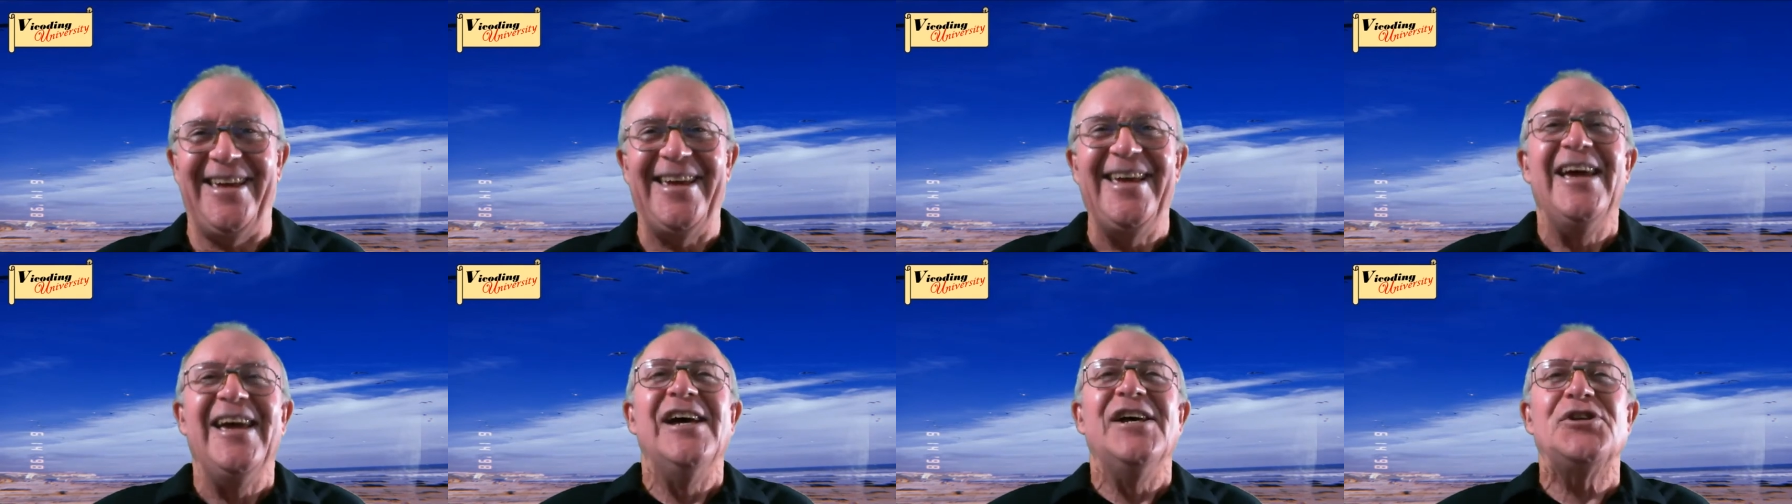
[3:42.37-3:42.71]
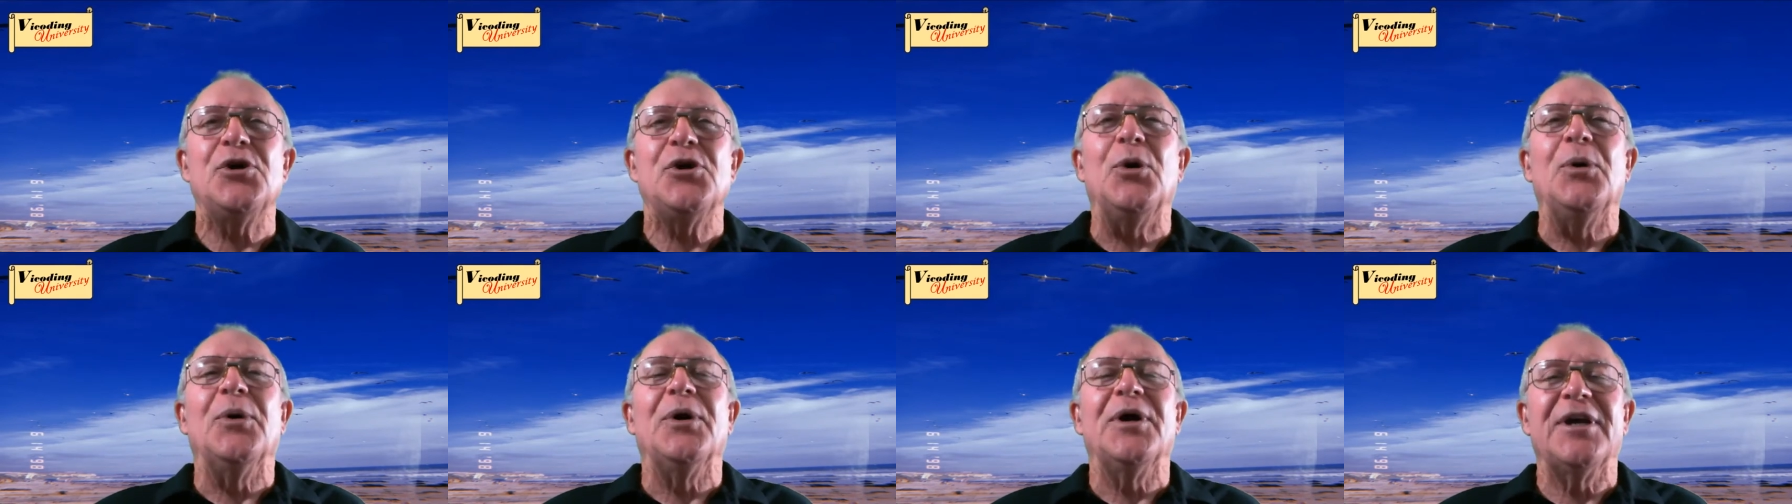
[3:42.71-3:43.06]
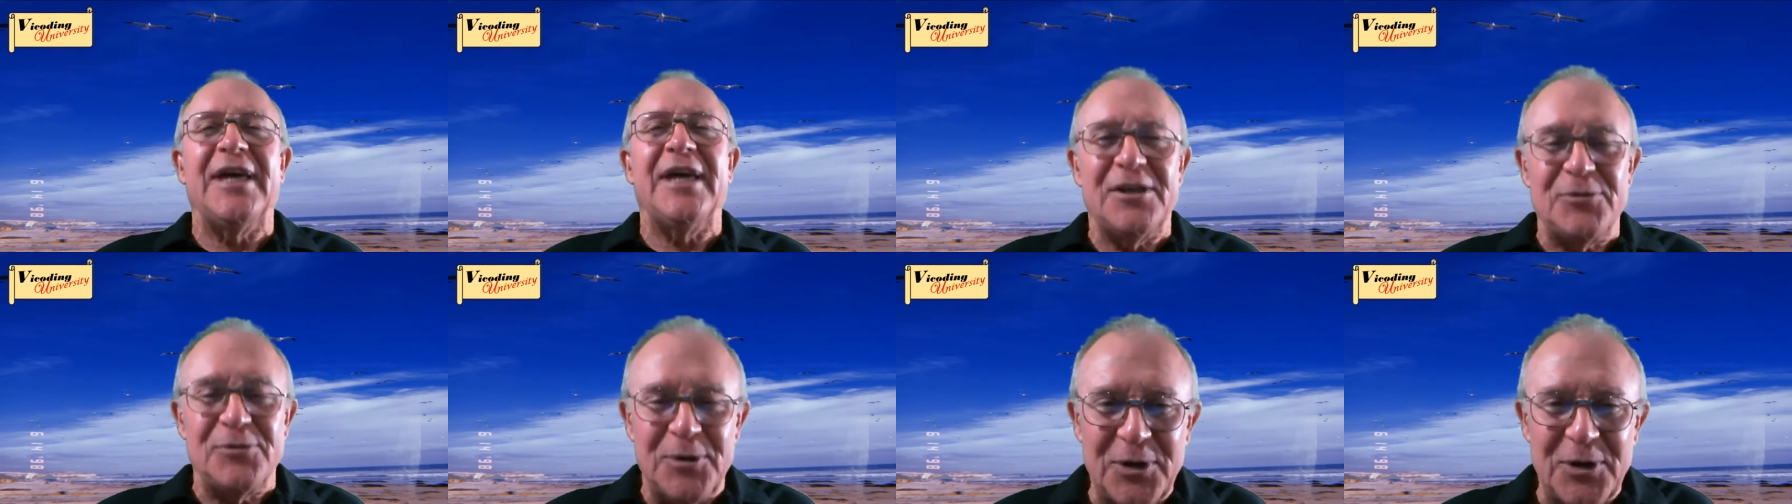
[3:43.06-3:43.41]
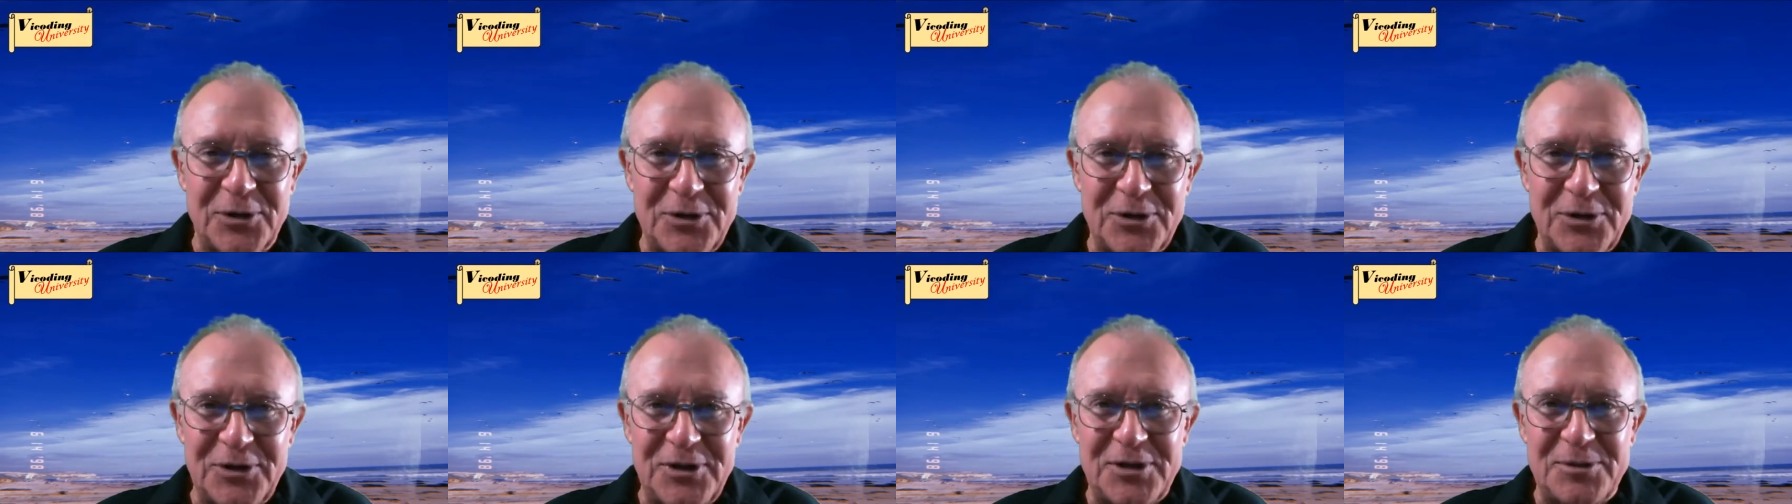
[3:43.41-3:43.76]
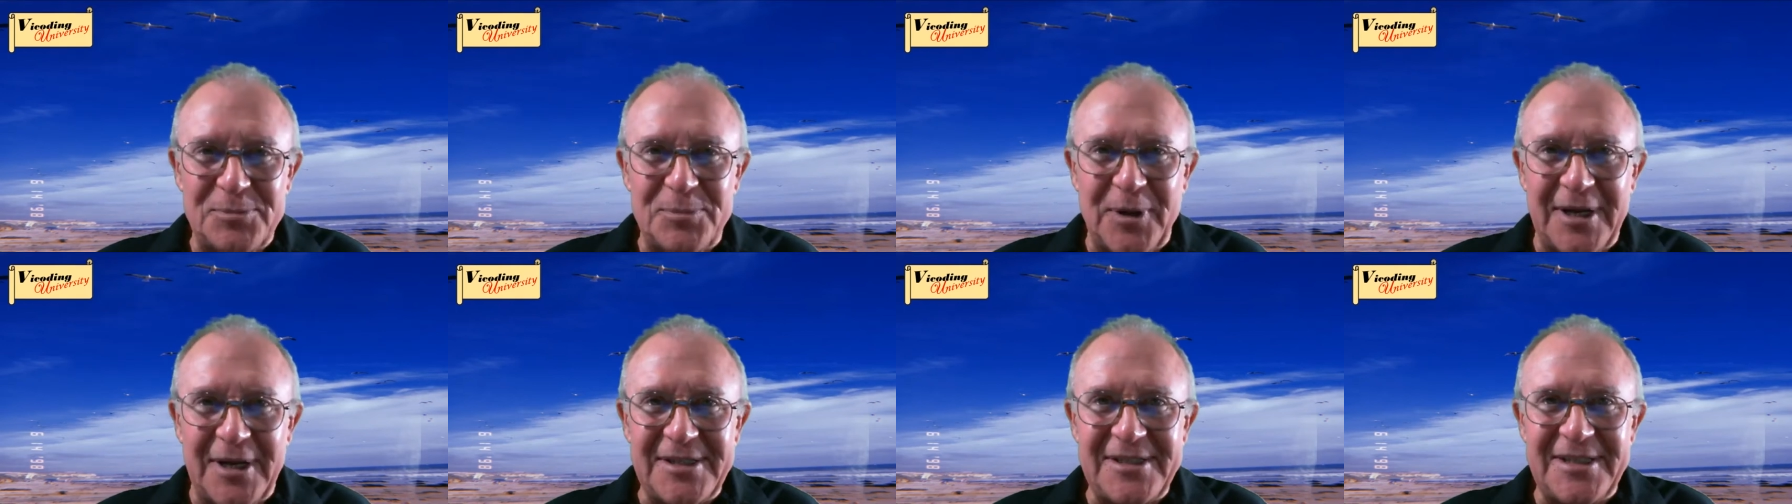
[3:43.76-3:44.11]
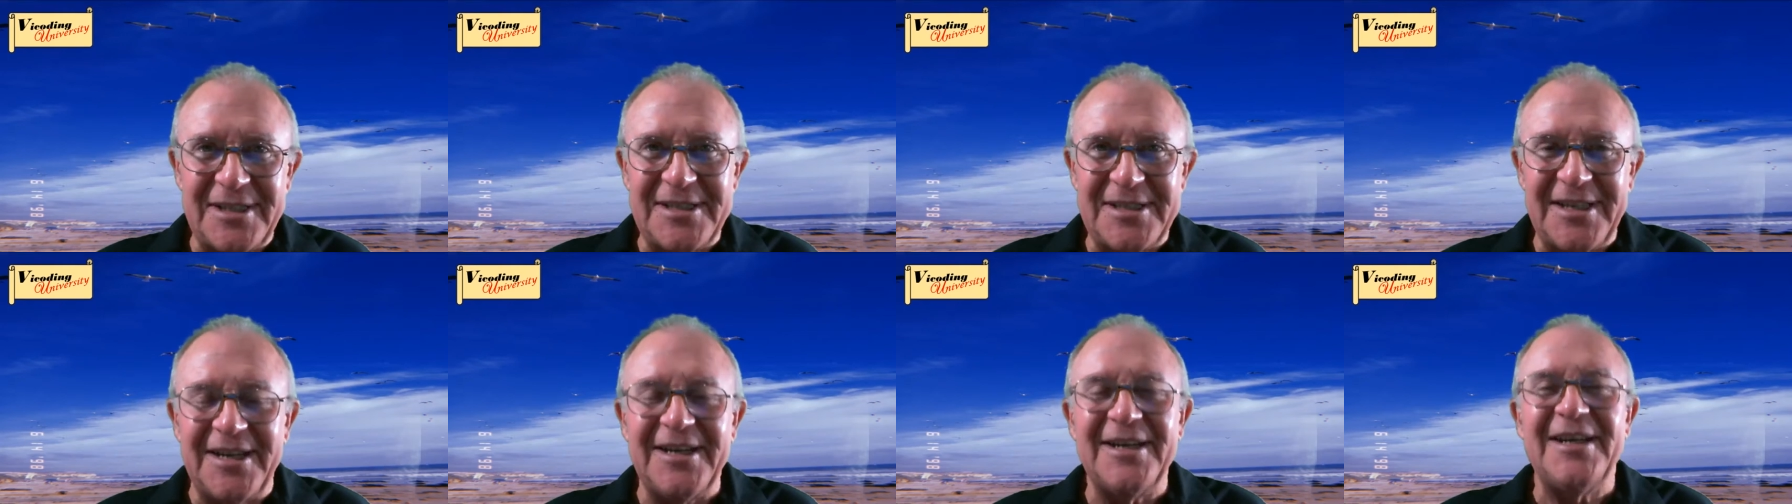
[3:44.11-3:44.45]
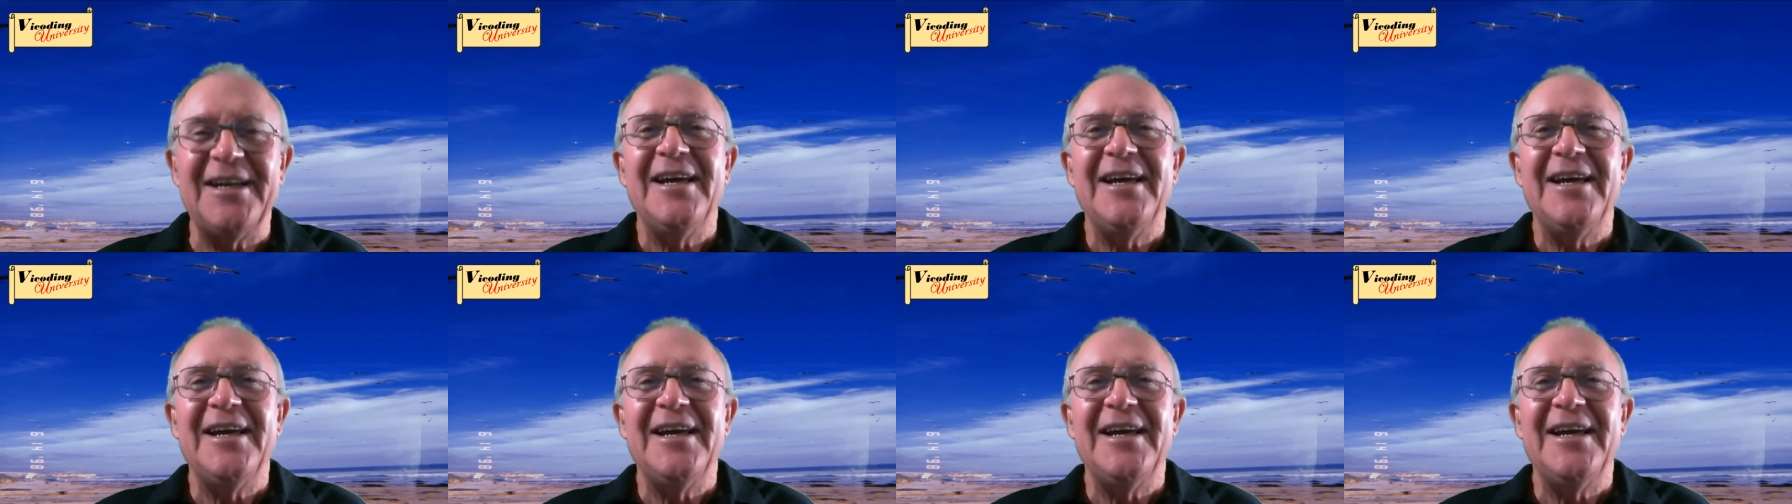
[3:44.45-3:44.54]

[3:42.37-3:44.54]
So as we go through this process here,